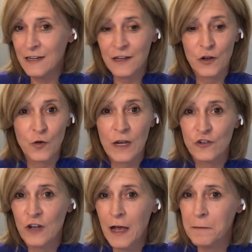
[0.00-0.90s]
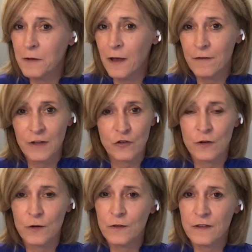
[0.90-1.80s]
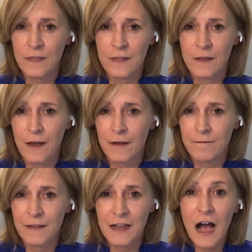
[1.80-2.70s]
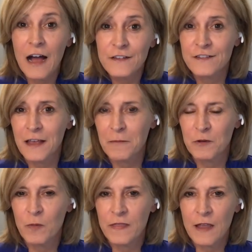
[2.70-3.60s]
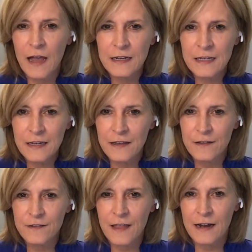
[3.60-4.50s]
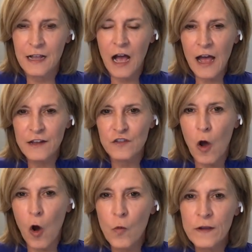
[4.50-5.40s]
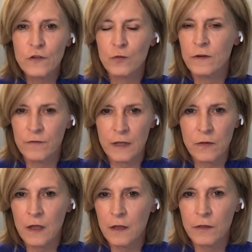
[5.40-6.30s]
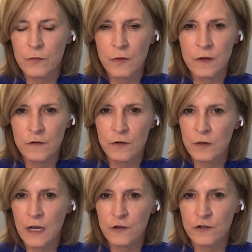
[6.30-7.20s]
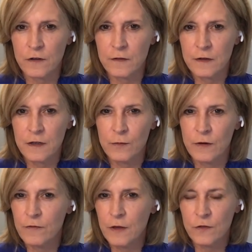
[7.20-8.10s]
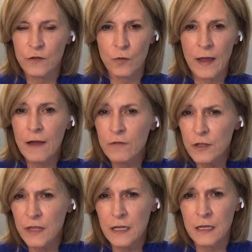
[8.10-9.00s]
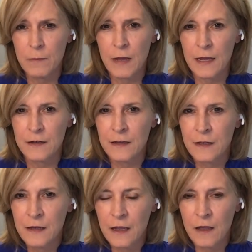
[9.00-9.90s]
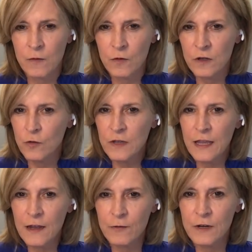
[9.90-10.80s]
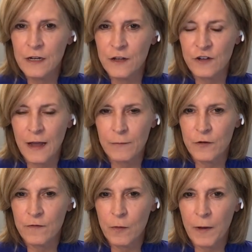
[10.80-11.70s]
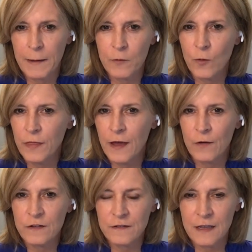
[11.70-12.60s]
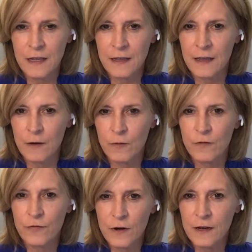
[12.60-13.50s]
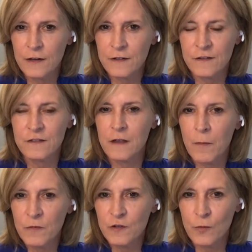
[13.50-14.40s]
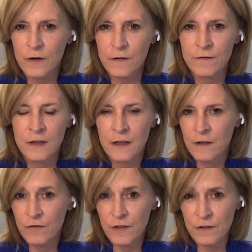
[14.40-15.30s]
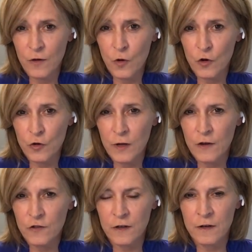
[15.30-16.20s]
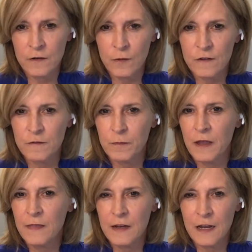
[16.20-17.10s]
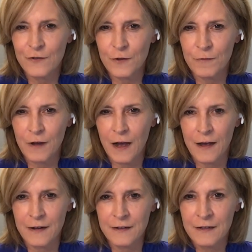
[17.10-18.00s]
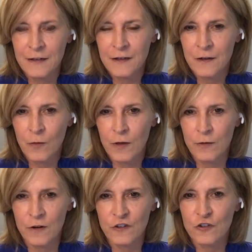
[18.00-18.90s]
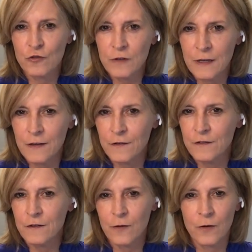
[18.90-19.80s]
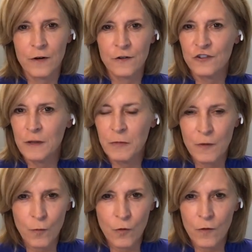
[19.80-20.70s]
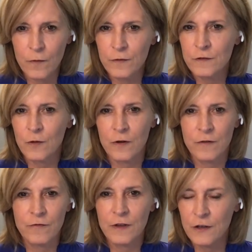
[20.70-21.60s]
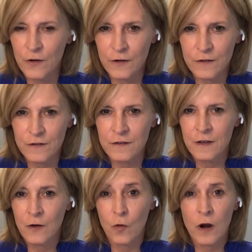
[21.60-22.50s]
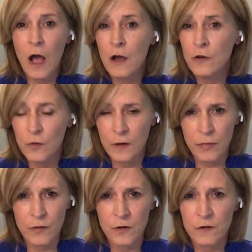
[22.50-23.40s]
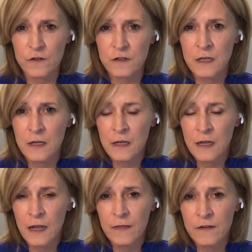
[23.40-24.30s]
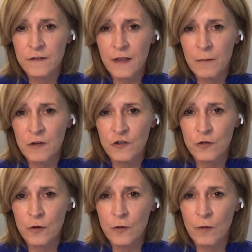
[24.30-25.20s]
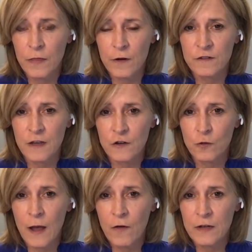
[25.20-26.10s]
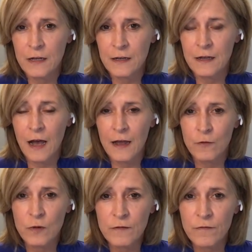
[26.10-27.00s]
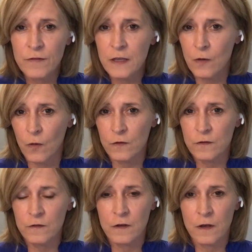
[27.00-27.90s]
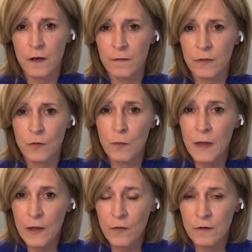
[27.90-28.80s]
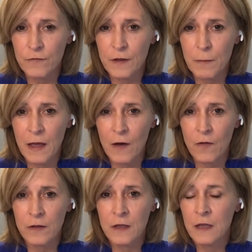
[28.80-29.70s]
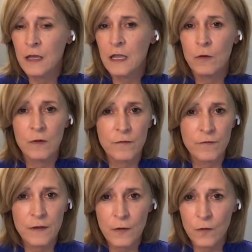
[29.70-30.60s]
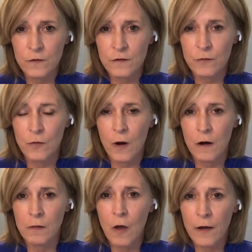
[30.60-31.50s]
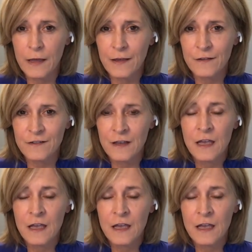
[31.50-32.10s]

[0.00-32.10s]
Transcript: did a great job of introducing uh, the concept, but the idea is that God is always revealing through his creation. He reveals through everything he made. And you can't read a chapter of the Bible without seeing it referring to some sort of physical creation to explain the nature of God, whether it's trees or sheep and wolves or vineyards or hunger and thirst. And the same is true with our sexuality. God reveals uh, through male and female. He reveals through our longings.